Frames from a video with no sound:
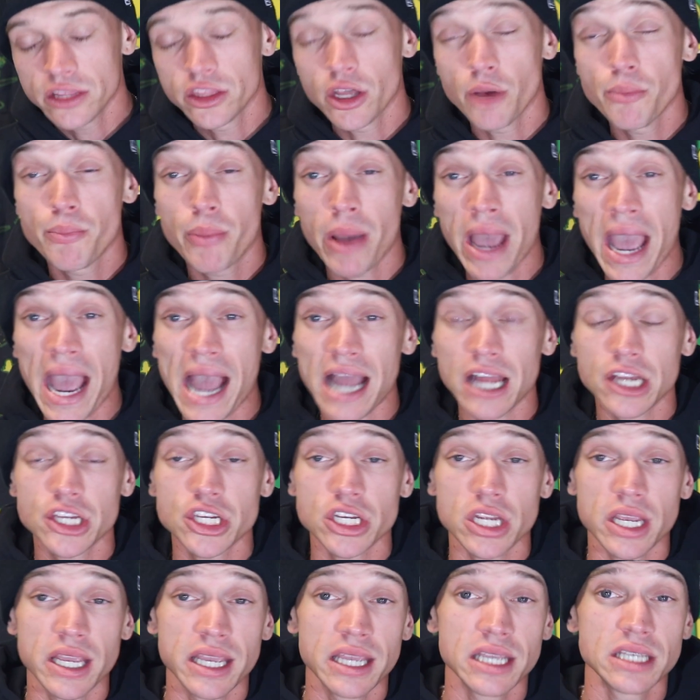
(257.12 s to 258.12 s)
The
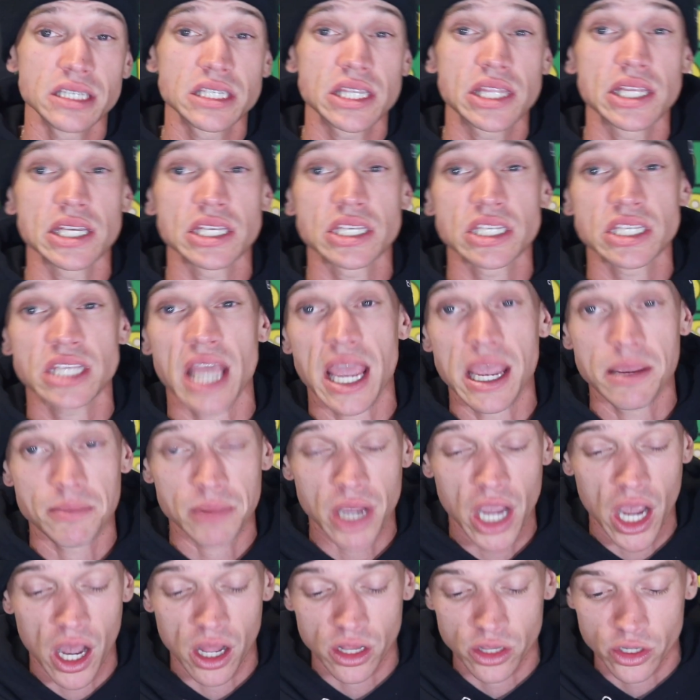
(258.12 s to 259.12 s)
patch is the
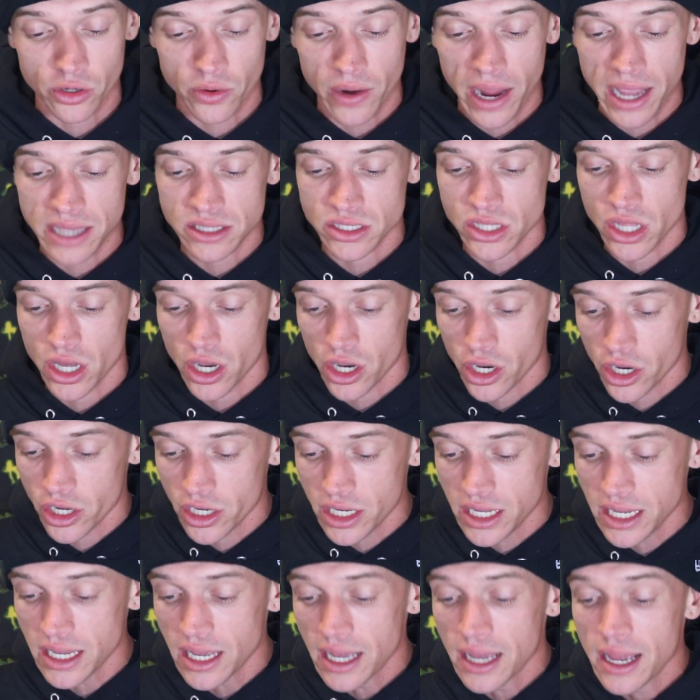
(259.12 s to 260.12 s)
same color as the
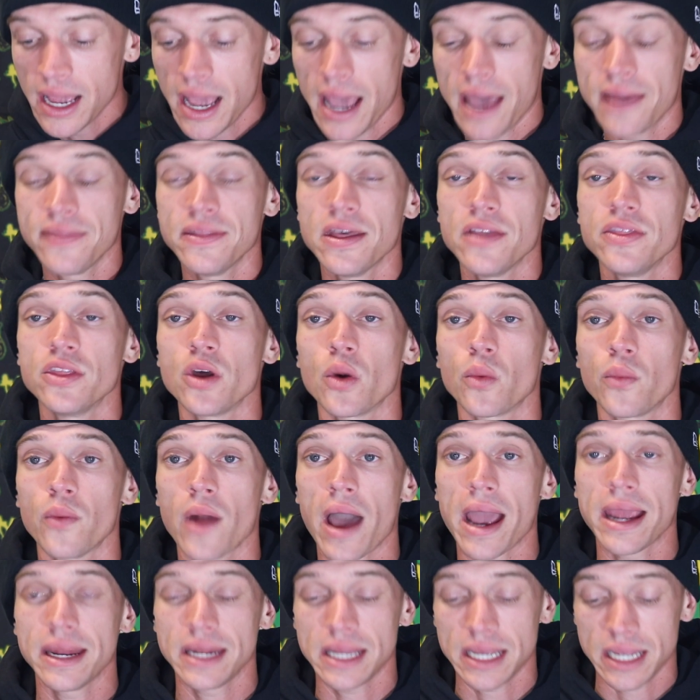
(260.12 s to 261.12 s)
hoodie, and then the
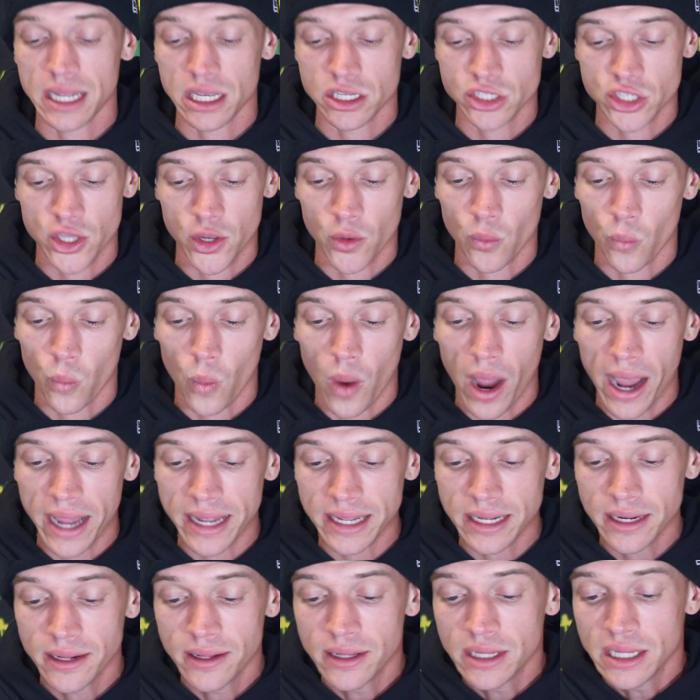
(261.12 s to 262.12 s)
writing is in
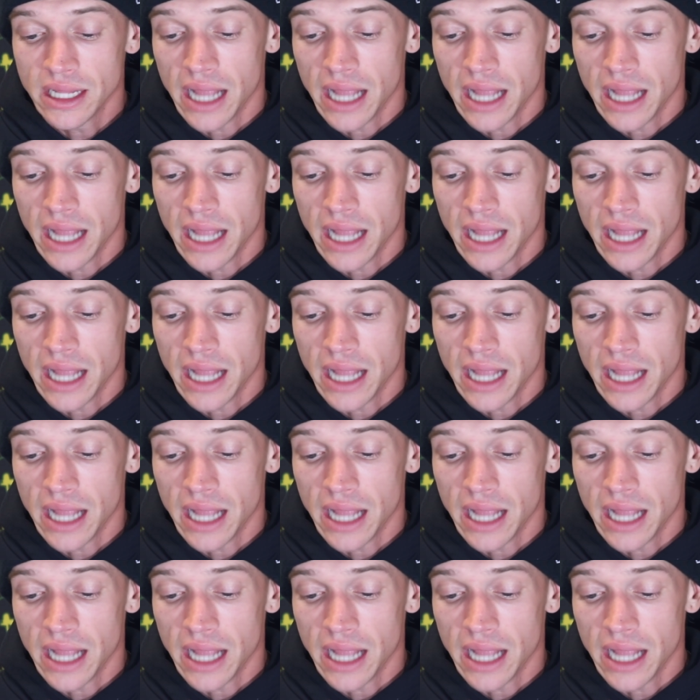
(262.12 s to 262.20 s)
white.